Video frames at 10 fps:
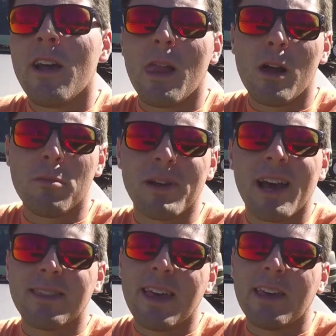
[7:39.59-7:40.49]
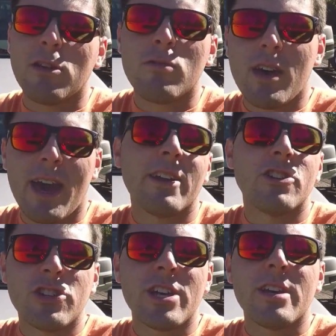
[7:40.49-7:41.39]
But I think you can
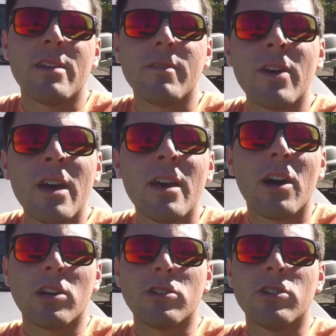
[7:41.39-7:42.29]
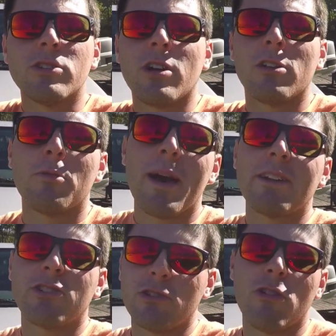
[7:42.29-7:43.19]
achieve a good color
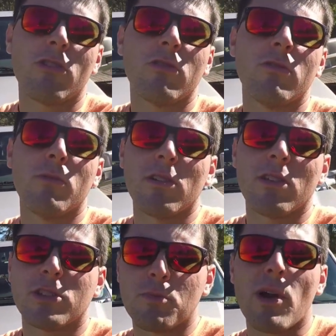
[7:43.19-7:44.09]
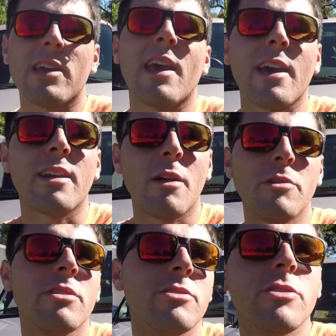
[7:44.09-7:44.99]
matched look with a spray can. I
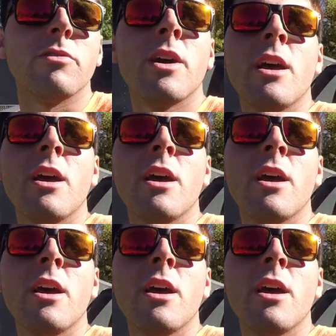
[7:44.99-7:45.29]
really do.